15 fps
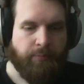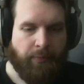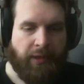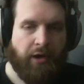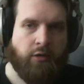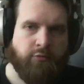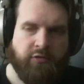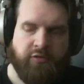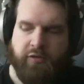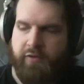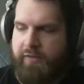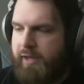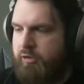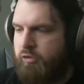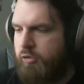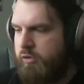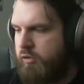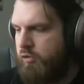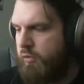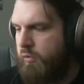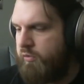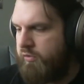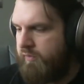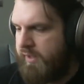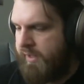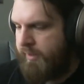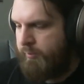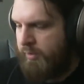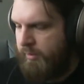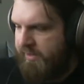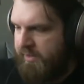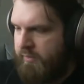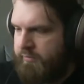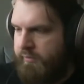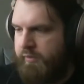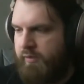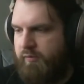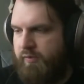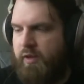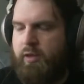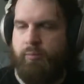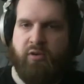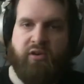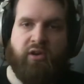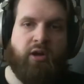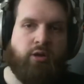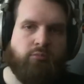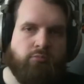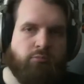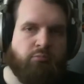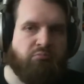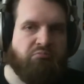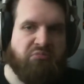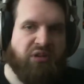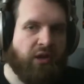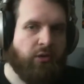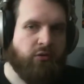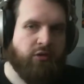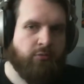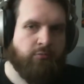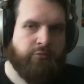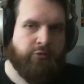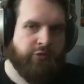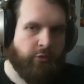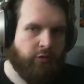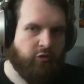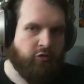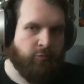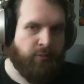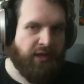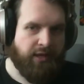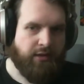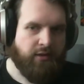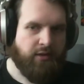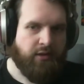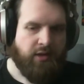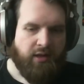And obviously the actual controls of a game come down to the developer, not down to Sony Japan.